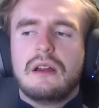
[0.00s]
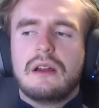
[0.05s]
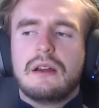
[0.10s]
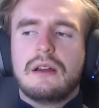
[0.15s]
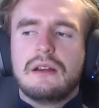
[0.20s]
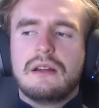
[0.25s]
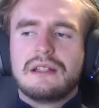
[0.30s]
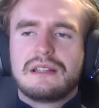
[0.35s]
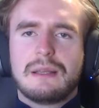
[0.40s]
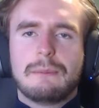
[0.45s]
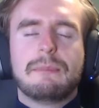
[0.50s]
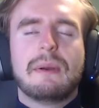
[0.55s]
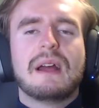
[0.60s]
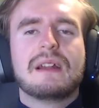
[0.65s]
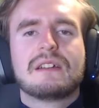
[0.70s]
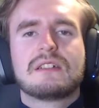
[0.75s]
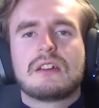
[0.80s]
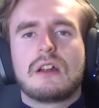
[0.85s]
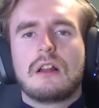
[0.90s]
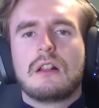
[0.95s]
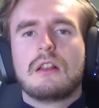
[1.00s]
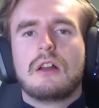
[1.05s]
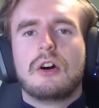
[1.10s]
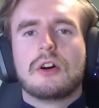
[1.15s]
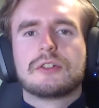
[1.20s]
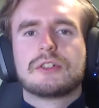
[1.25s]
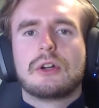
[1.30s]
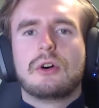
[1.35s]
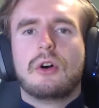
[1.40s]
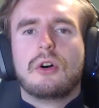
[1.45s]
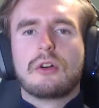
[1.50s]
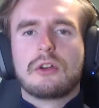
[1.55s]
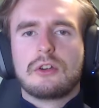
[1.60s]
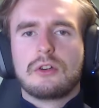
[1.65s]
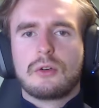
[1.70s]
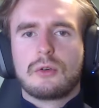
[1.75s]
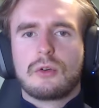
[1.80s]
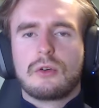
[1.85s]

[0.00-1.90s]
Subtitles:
it depends a lot on